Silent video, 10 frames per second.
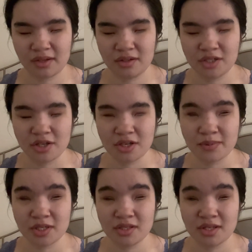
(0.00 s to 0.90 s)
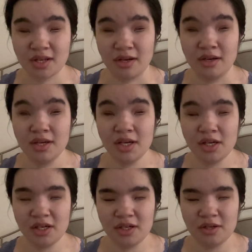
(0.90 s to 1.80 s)
dance options, and then
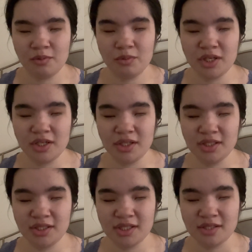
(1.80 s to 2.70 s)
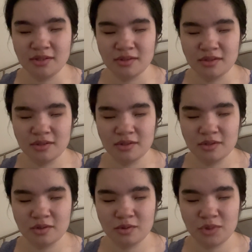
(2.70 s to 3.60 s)
we
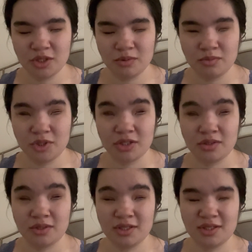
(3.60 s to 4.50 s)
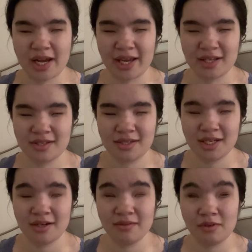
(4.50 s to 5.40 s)
just, I guess,
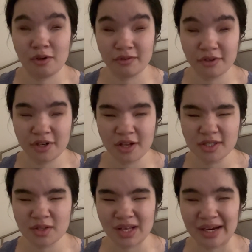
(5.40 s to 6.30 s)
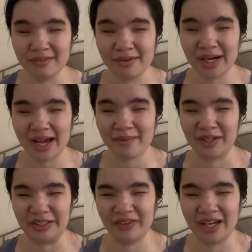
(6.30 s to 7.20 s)
didn't look for a dance school. I don't know what
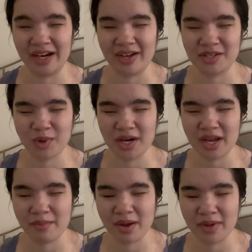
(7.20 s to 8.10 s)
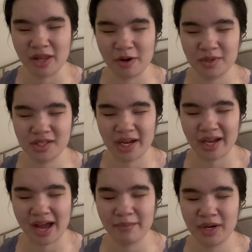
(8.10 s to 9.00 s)
happened. But anyways, one day my mother was like,
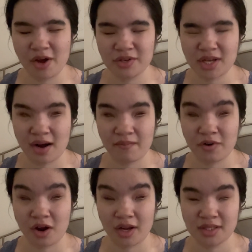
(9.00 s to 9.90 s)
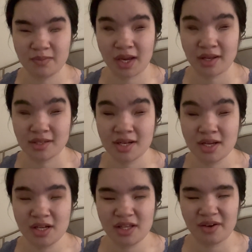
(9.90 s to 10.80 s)
I'm gonna go sign up for dance because
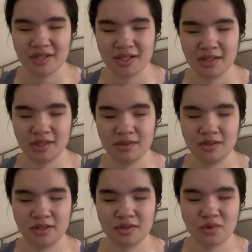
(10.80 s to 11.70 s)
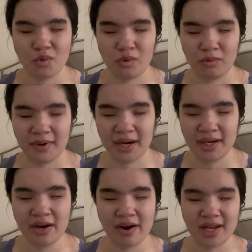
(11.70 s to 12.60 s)
there was a school right
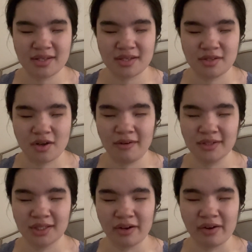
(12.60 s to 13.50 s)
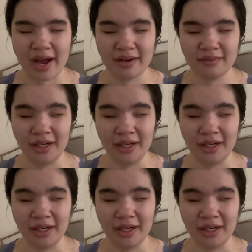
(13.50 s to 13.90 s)
near us. And so I was like, okay,